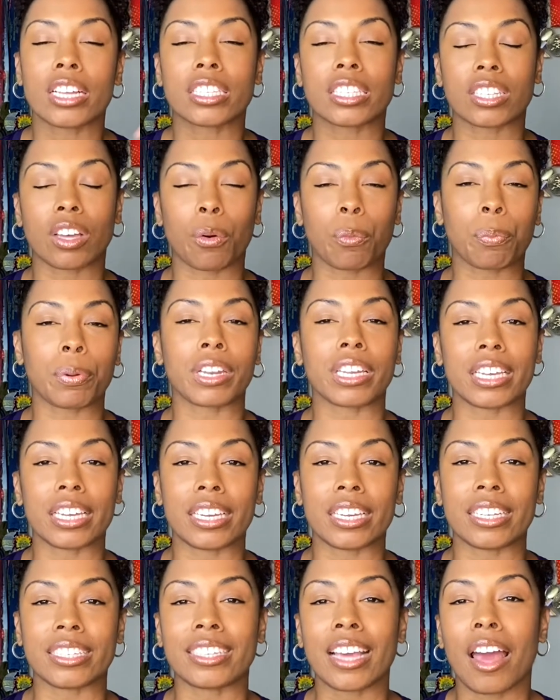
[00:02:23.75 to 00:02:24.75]
So
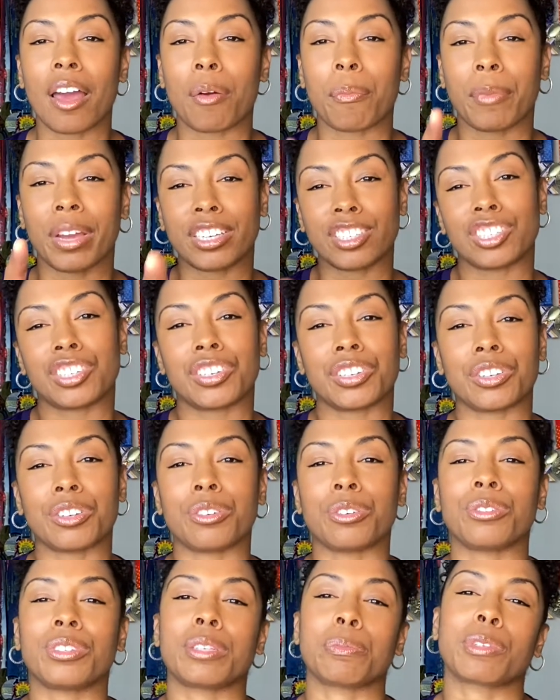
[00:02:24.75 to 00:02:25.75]
please make sure
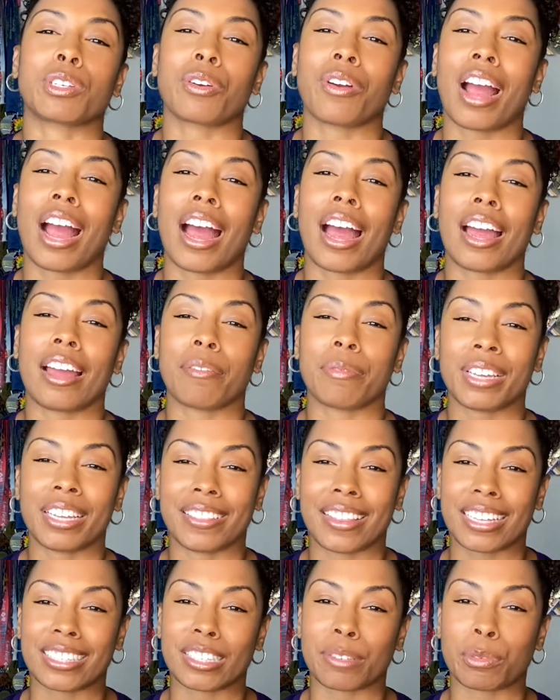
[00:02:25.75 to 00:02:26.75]
you subscribe, hit
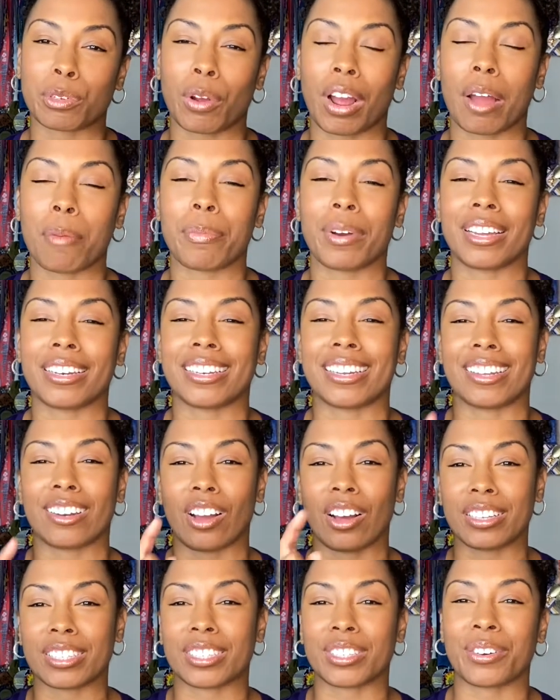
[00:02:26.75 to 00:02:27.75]
that subscribe button, and
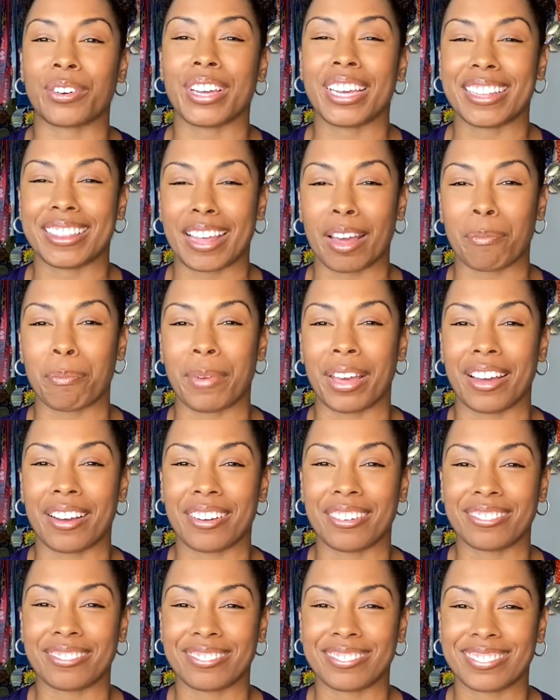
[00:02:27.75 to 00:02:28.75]
also hit that
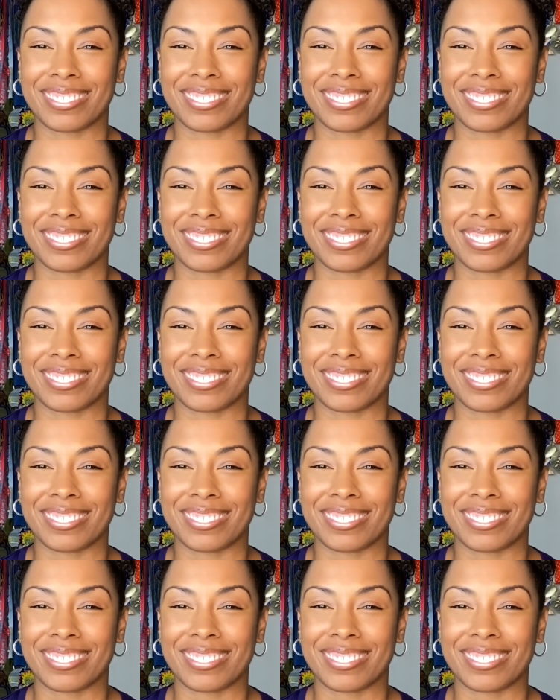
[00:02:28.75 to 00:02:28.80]
bell.